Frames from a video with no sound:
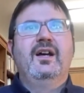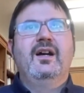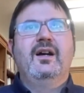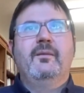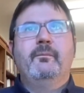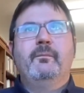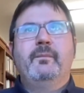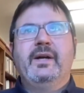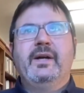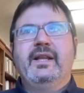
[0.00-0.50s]

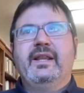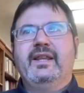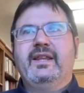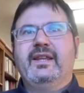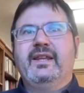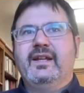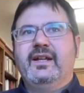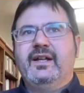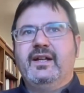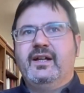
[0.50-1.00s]
But
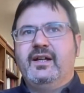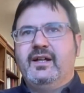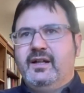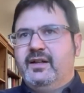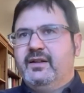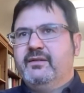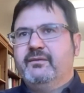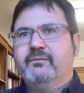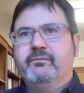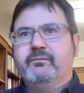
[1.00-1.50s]

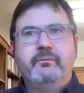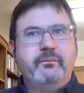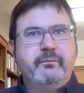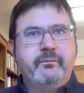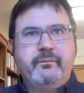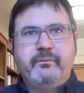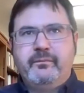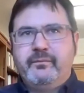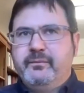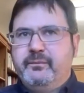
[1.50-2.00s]

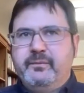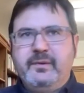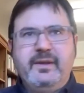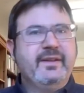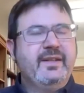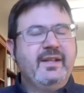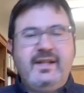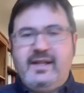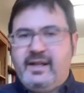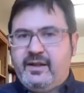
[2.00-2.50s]

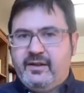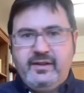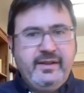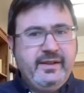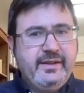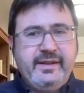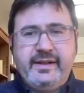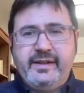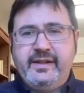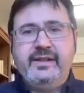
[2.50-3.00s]

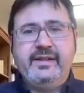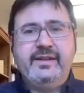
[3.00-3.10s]
literally